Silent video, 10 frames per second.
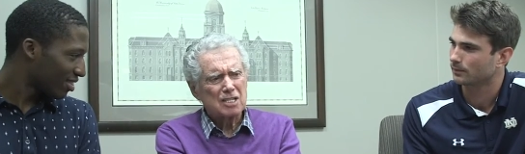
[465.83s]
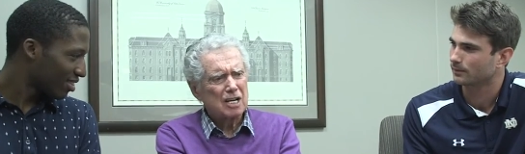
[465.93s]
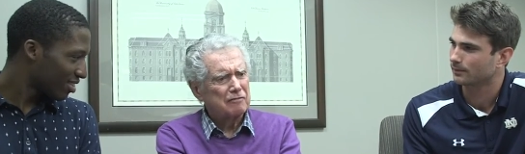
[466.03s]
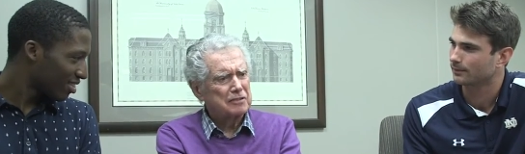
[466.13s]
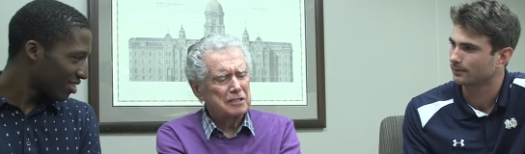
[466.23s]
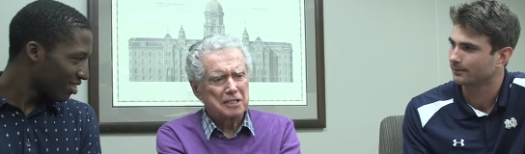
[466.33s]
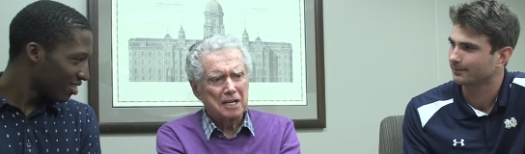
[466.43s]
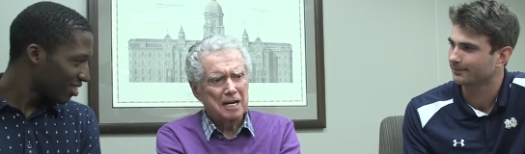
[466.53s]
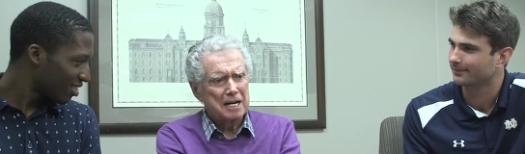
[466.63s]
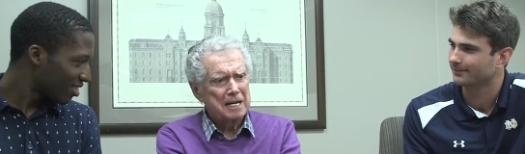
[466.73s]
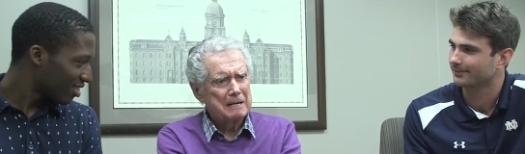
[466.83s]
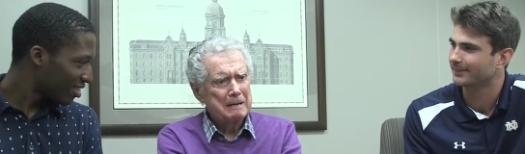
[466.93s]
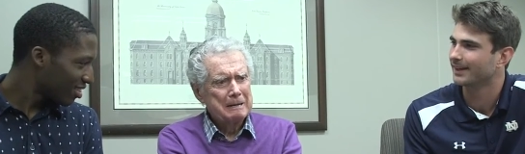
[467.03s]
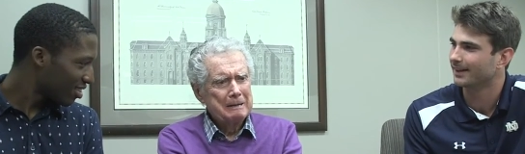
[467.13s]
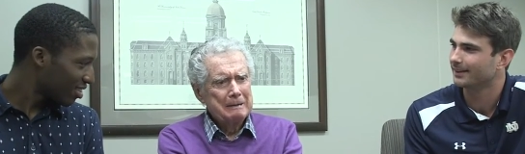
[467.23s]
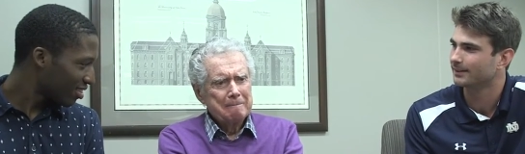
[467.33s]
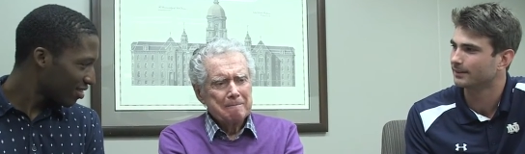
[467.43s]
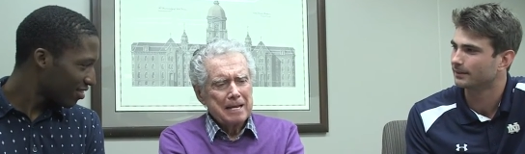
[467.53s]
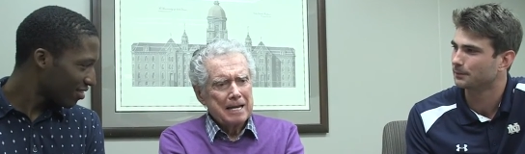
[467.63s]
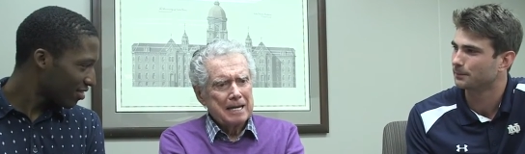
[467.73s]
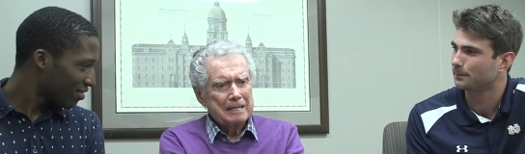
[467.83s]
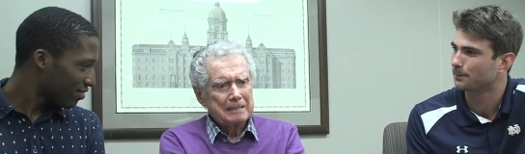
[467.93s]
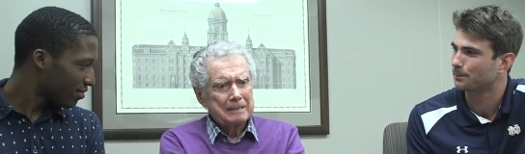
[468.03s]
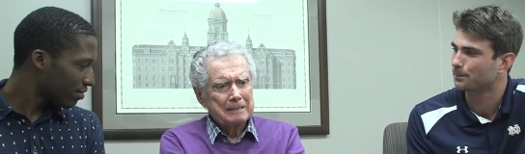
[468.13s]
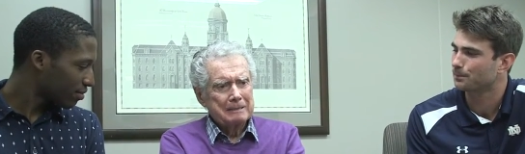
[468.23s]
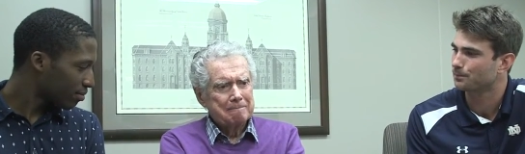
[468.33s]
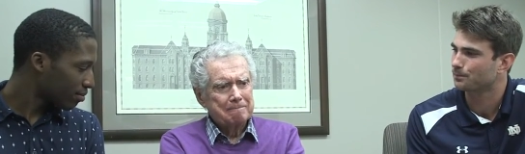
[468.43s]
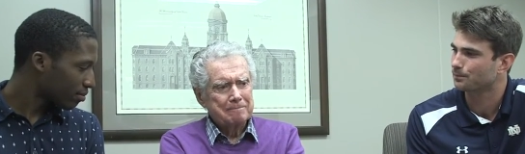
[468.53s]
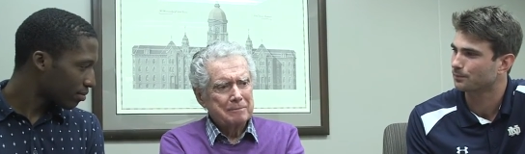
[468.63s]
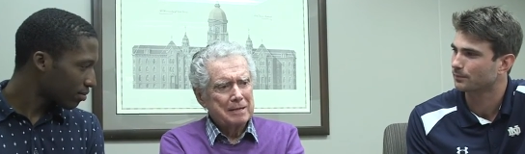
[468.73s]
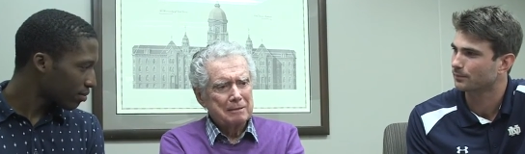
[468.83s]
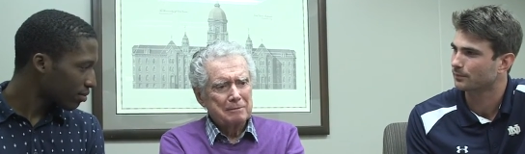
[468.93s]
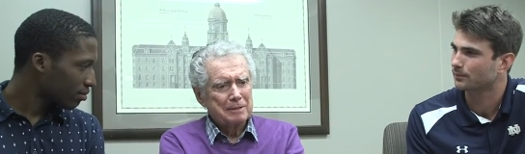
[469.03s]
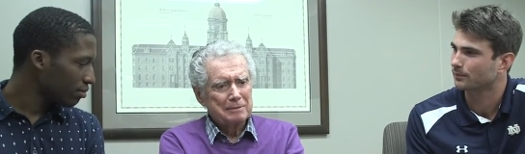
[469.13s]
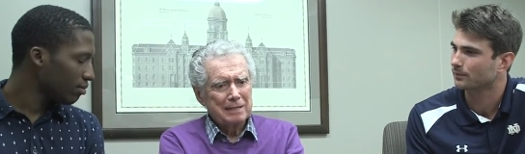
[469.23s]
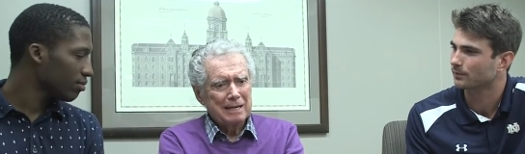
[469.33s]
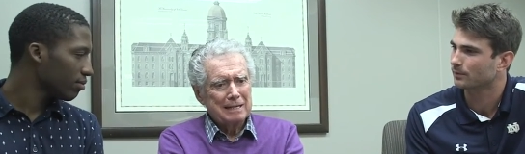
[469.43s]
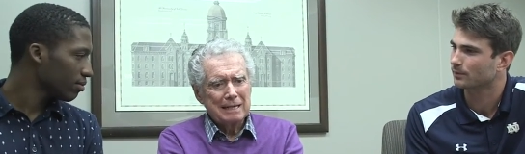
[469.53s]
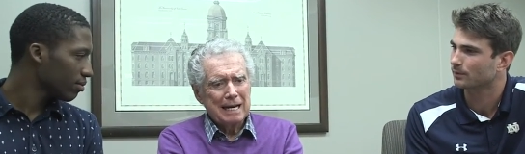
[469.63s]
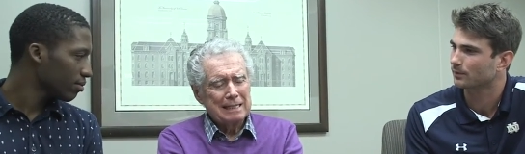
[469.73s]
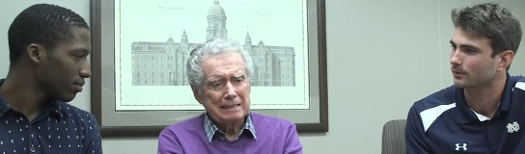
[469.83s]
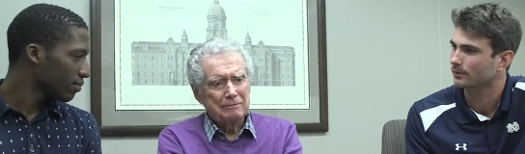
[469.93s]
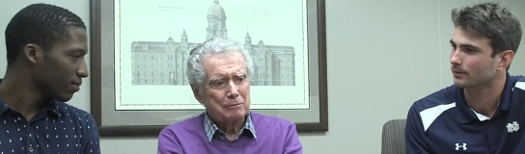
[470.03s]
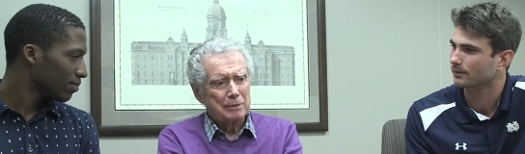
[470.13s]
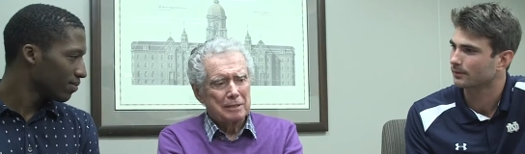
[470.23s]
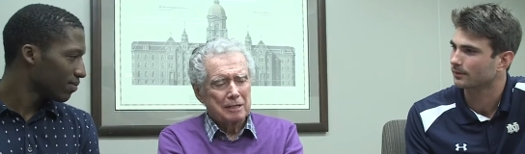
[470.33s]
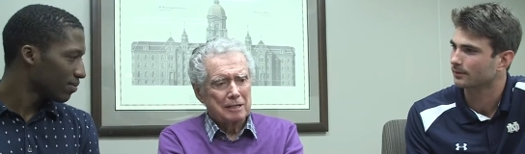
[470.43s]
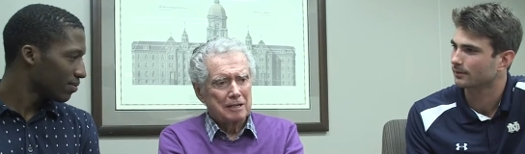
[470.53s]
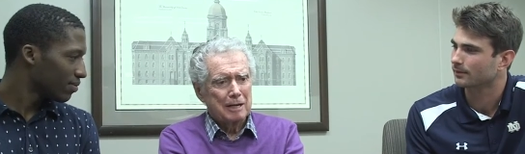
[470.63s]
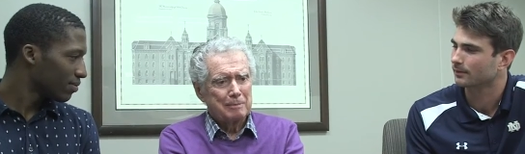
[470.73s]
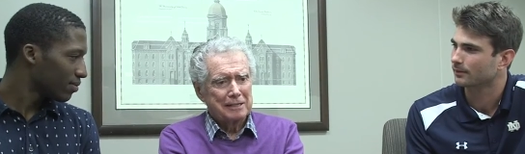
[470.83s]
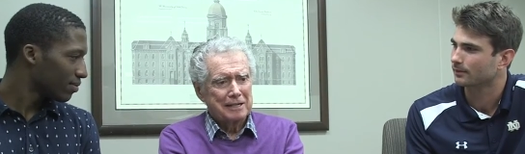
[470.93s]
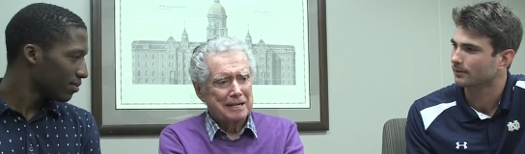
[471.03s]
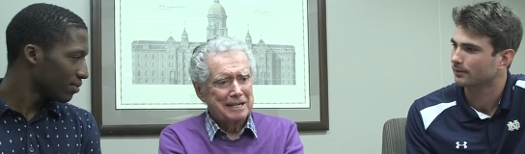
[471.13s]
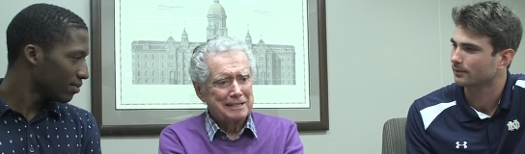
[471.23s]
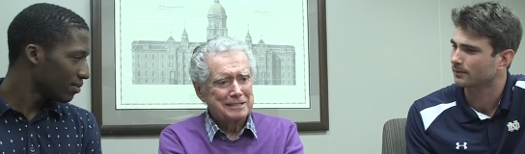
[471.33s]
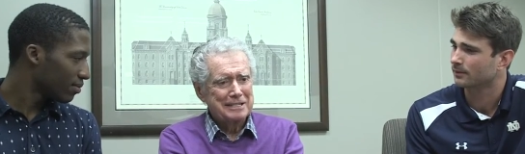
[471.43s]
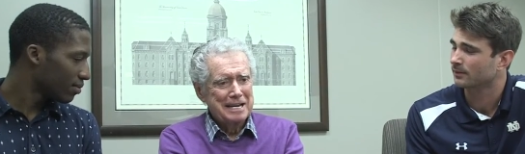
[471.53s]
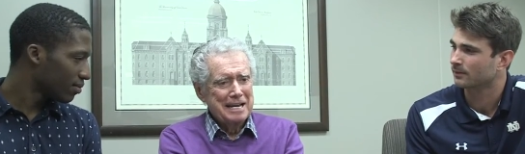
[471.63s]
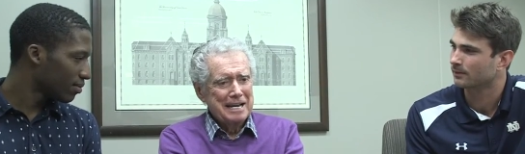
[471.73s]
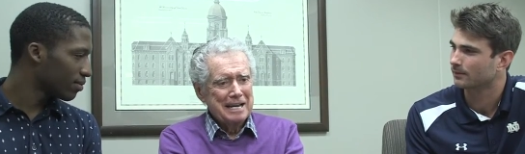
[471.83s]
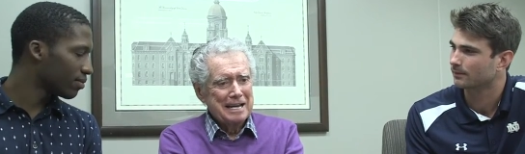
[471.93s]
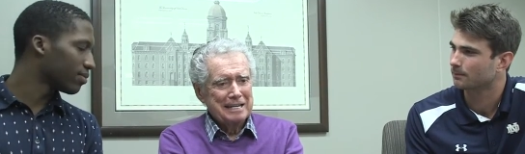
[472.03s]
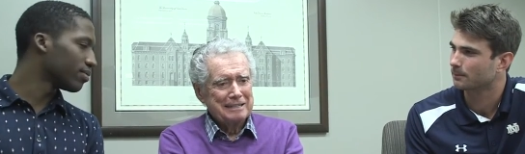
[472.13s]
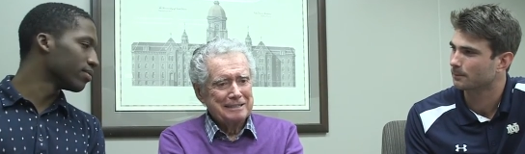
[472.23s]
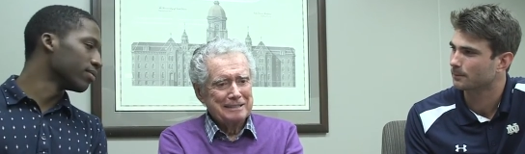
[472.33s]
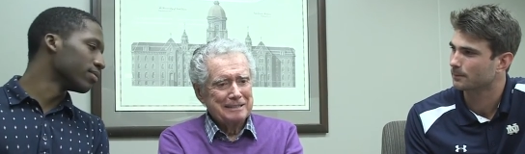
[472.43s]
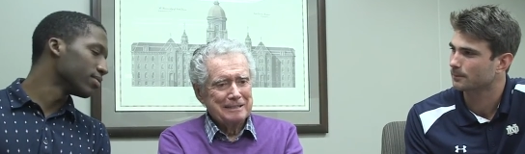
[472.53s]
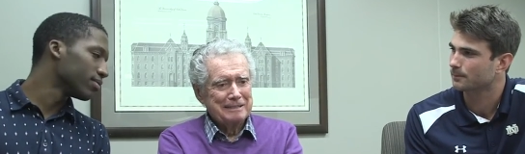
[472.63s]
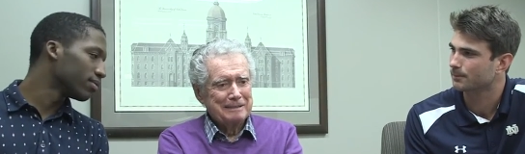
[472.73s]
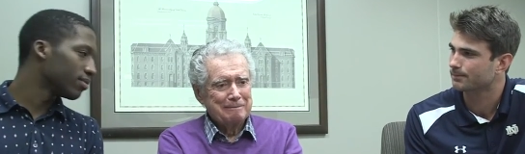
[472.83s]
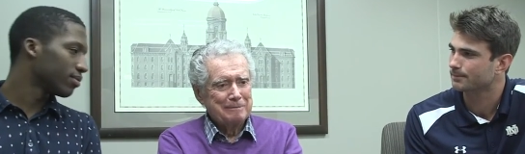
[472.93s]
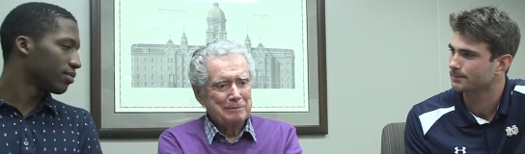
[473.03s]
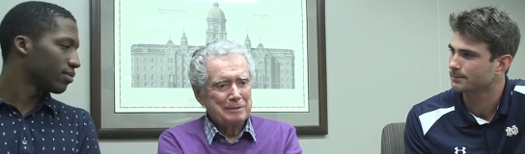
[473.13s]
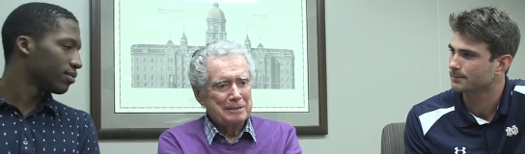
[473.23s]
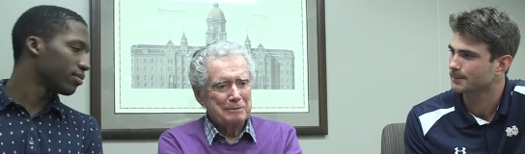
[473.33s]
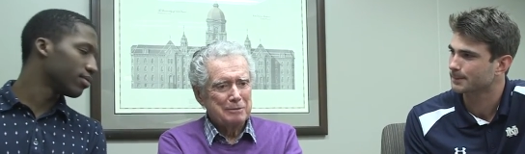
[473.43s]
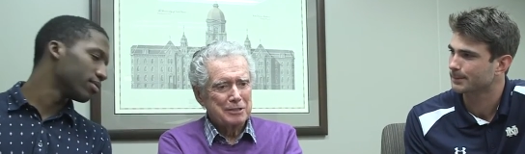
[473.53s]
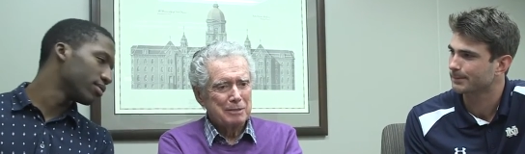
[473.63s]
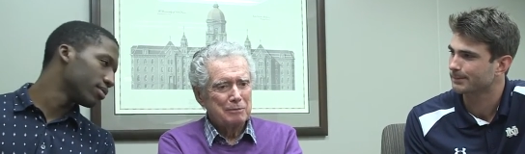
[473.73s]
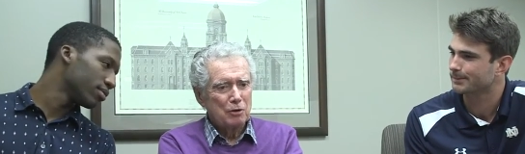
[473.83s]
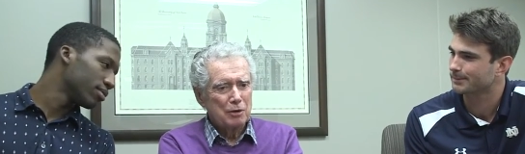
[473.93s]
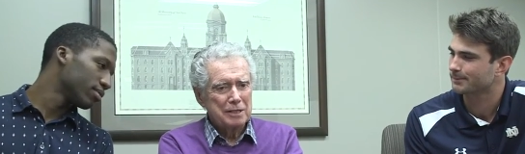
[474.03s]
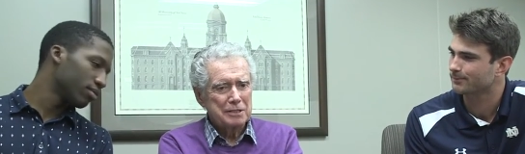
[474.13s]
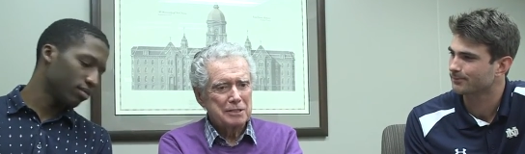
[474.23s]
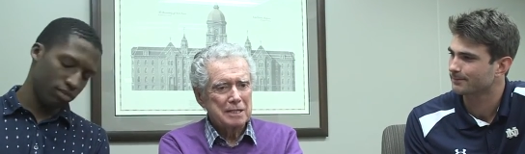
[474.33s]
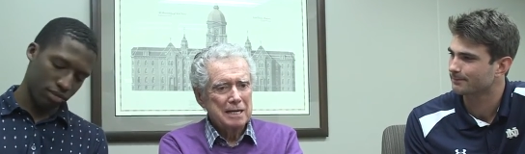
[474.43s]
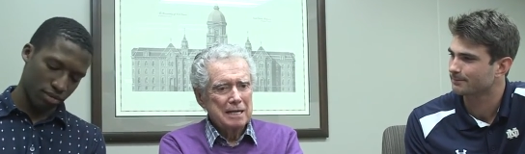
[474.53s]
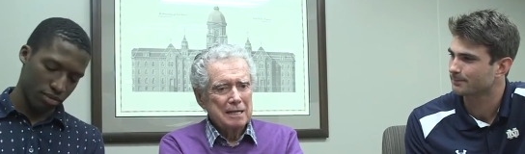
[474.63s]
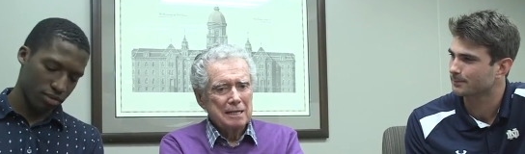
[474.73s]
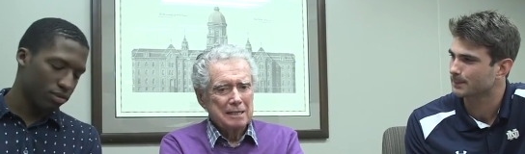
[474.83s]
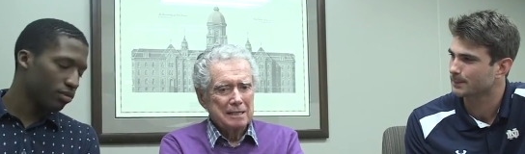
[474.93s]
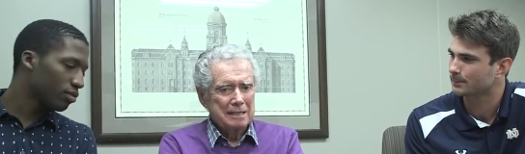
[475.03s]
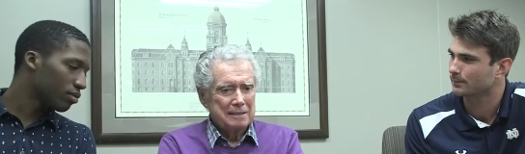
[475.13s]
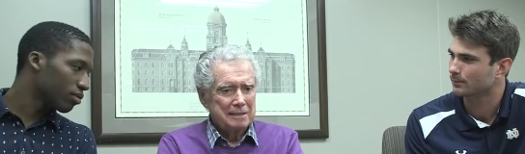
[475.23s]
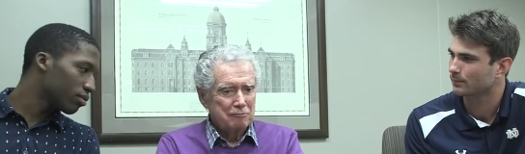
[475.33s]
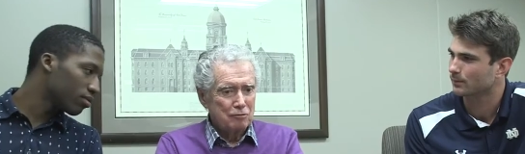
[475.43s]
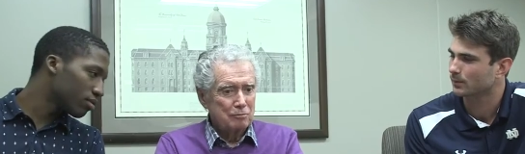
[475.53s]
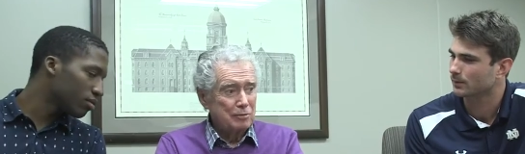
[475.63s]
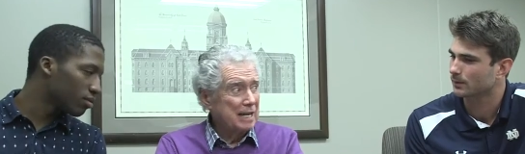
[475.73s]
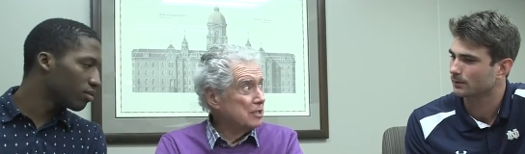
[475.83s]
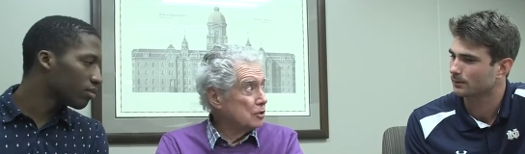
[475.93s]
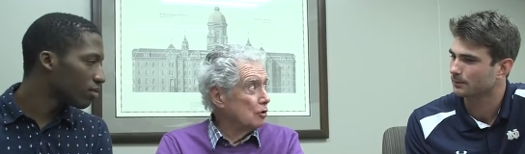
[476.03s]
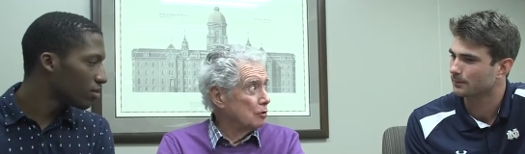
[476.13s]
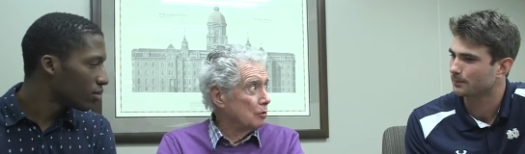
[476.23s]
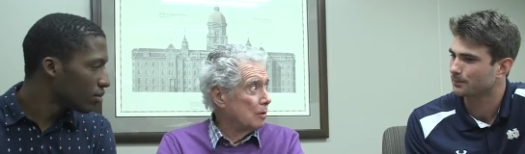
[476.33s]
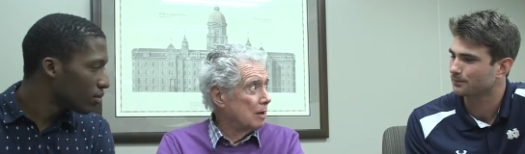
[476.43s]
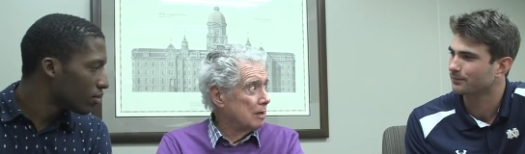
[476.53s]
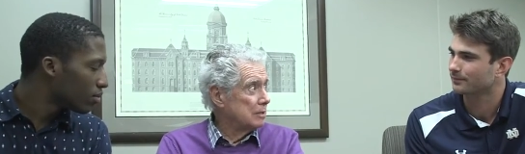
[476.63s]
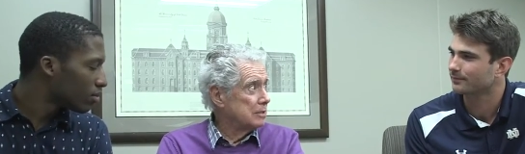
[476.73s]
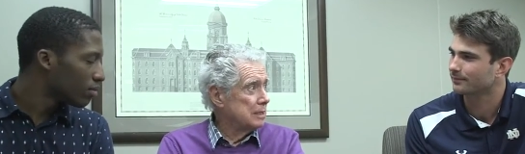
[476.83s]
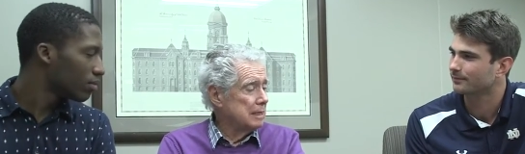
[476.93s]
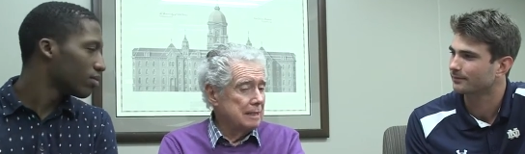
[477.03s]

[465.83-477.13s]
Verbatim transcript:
Speaker 1: toughest guy. Yeah. And uh, uh, I lived with a couple of guys, and mm-hmm. Uh, there was some noise uh, in the room next door to ours.